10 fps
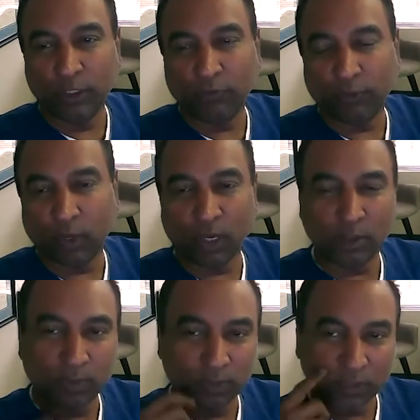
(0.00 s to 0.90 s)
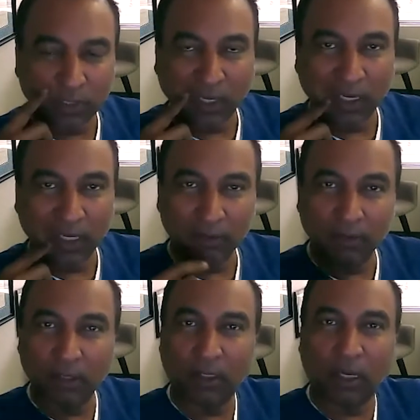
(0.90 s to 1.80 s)
different hospitals
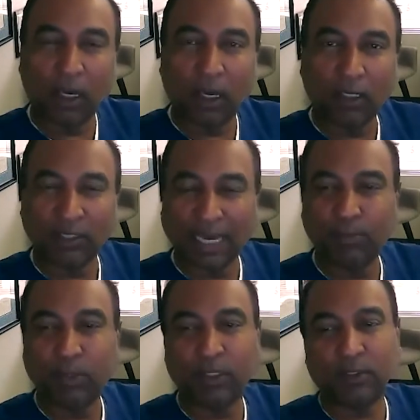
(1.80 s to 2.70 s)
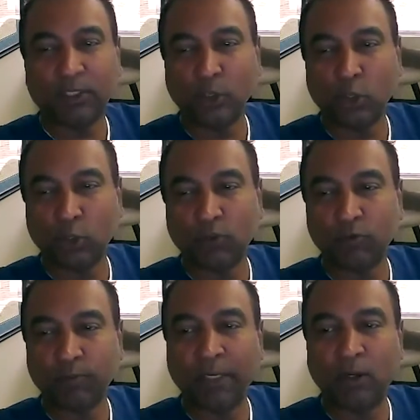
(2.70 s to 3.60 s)
in Tampa: St.
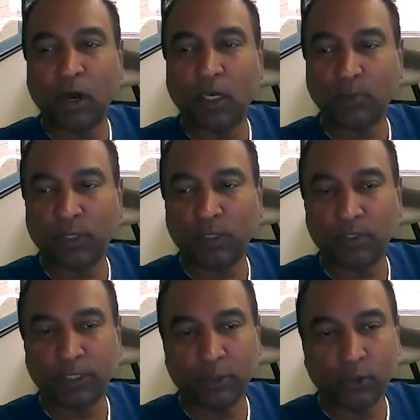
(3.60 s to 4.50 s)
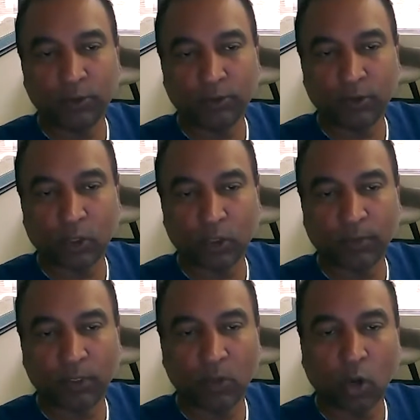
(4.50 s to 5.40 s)
Joseph's Main Hospital, St. Joseph's
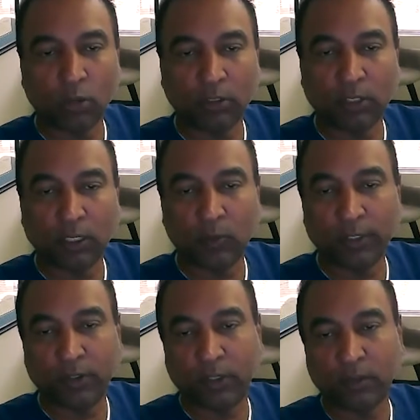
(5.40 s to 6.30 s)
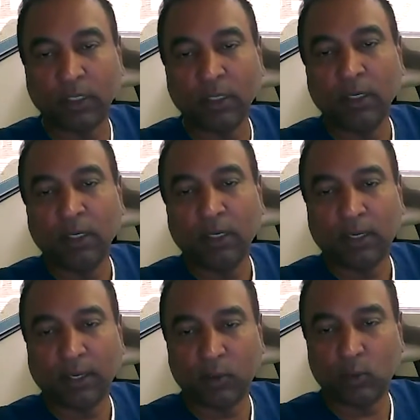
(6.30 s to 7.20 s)
Hospital North, and Advent Health
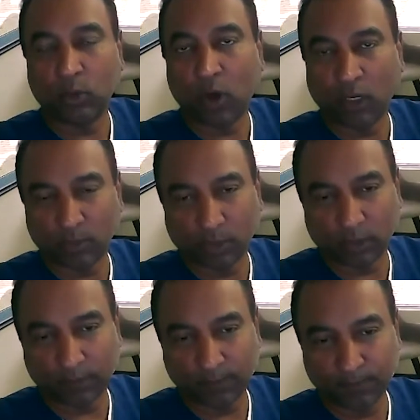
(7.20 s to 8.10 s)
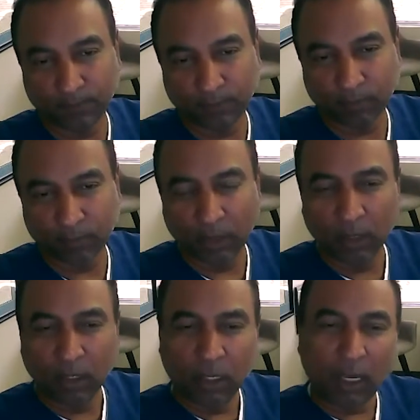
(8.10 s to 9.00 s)
Calwood Hospital.
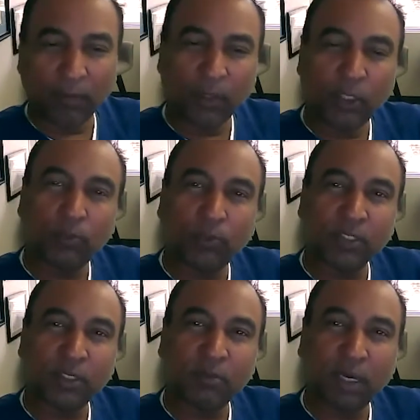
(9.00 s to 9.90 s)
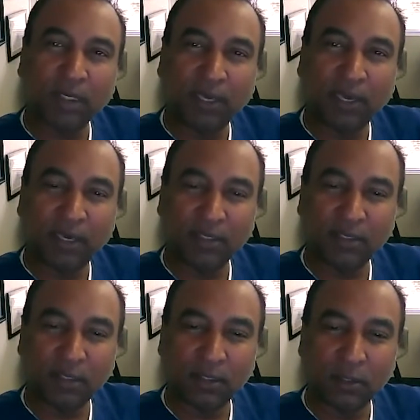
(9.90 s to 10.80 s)
I'm here to present my
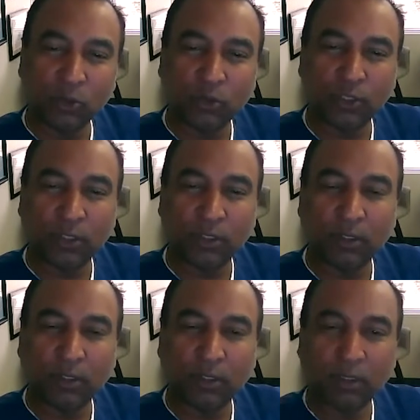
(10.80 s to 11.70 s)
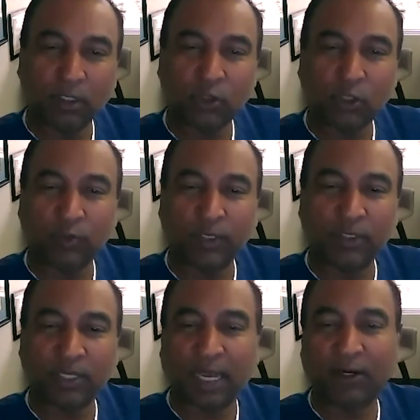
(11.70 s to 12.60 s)
case using
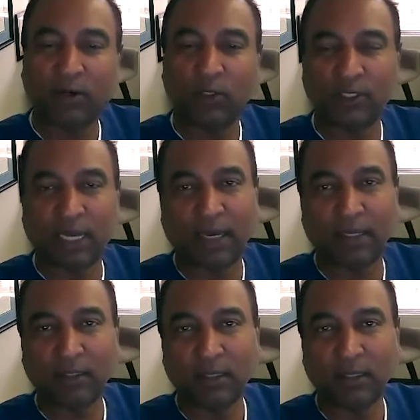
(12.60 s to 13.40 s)
intravenous Aggrastat